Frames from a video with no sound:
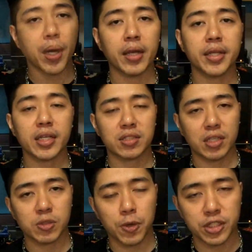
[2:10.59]
But yes,
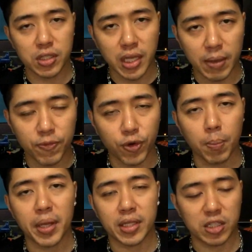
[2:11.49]
the inspiration came
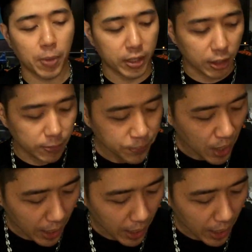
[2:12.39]
from Make Test Battle,